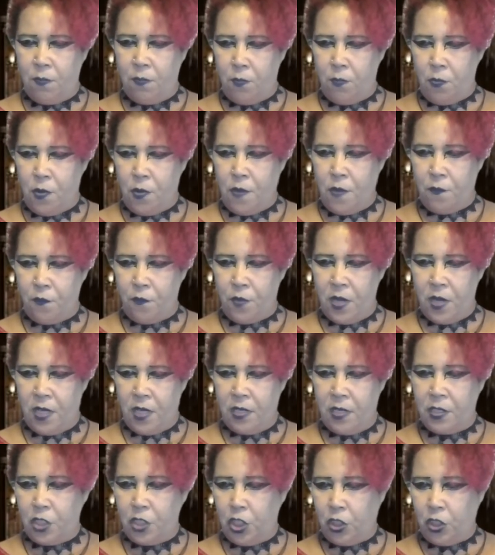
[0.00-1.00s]

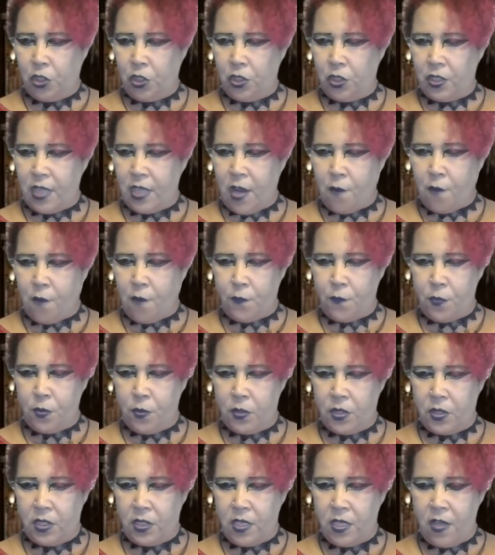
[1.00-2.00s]
boyfriend. She looked out for
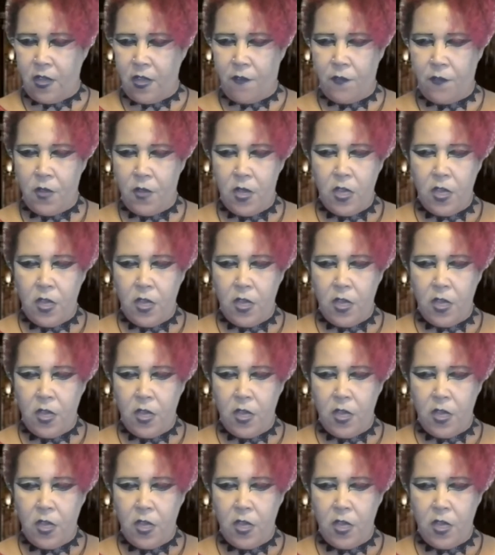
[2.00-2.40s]
herself.